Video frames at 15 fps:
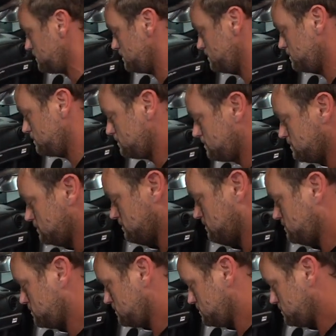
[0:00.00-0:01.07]
Oh yeah.
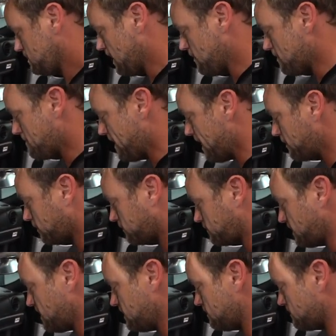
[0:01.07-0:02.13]
And the power
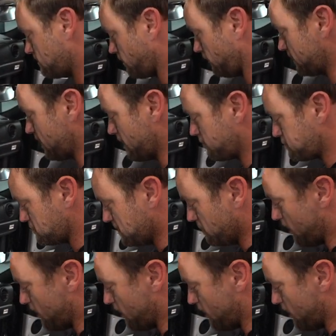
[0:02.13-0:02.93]
seat. It's only got three